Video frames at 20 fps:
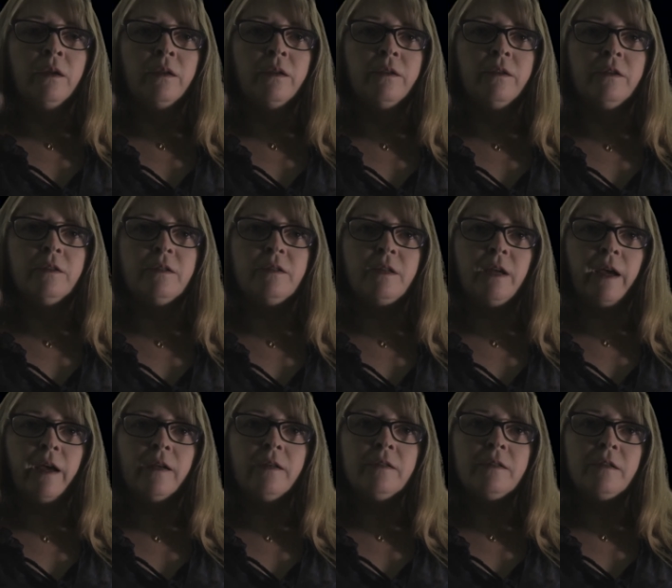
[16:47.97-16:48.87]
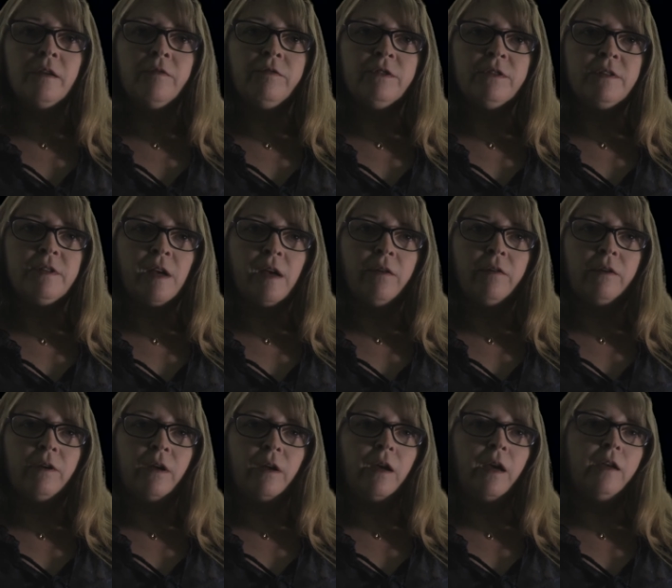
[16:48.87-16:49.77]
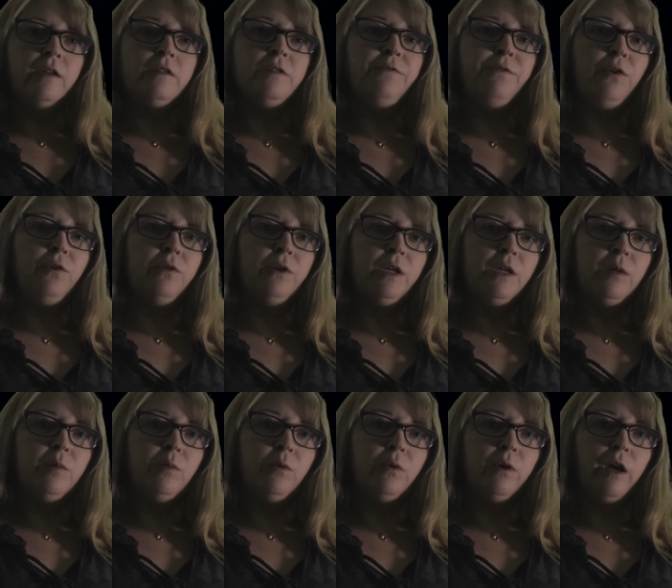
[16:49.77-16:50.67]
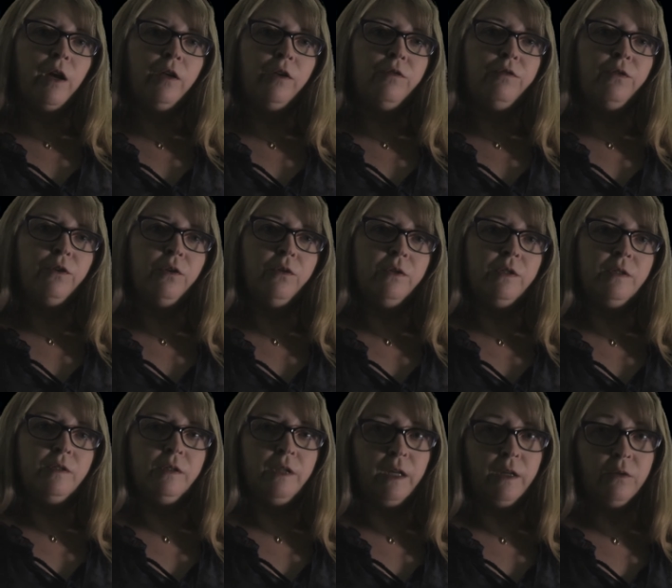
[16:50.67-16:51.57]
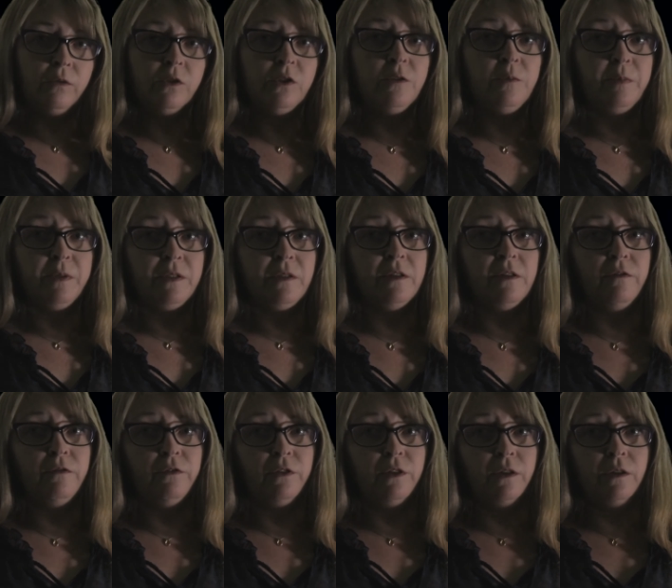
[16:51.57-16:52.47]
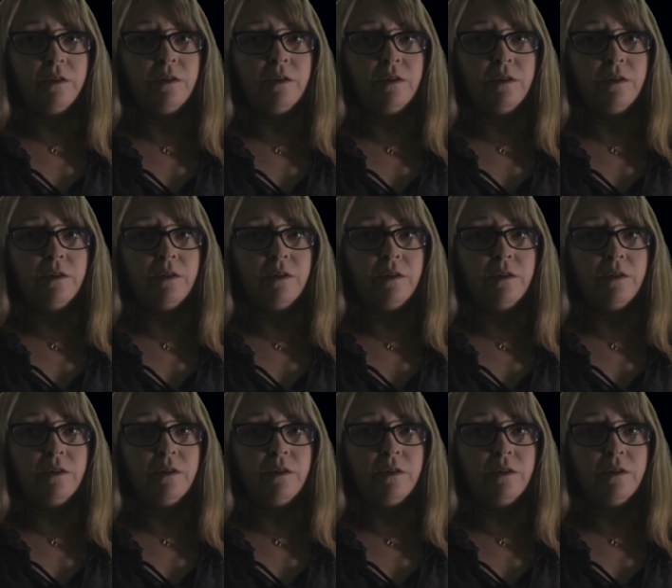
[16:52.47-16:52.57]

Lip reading: The status of a sound as phoneme or allophone is language specific.